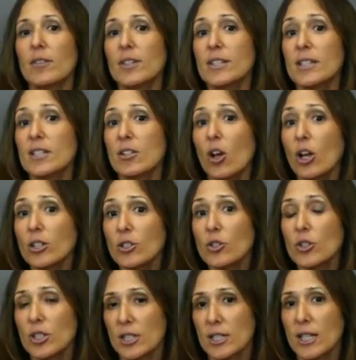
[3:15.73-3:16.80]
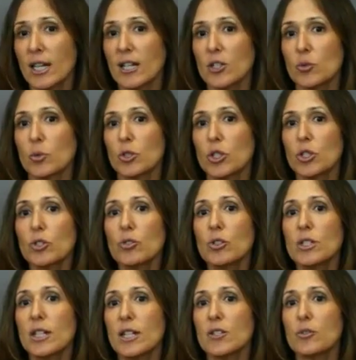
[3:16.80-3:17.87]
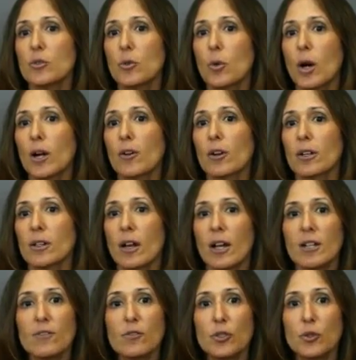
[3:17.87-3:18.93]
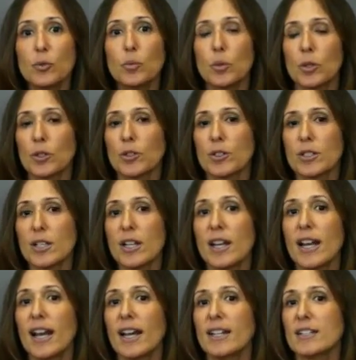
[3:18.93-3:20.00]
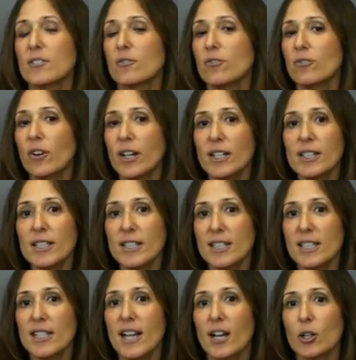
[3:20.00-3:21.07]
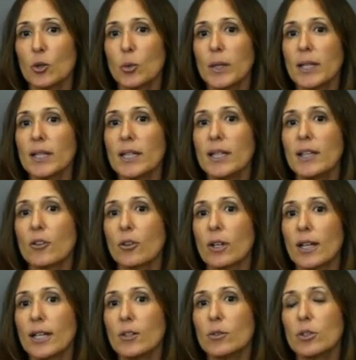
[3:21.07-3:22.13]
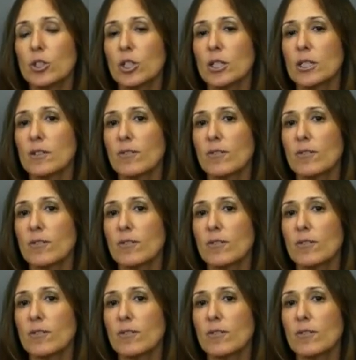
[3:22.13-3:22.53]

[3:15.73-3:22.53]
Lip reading: This is also the stage where children tend to acquire a lot of new words, and it's fun to see how quickly their language can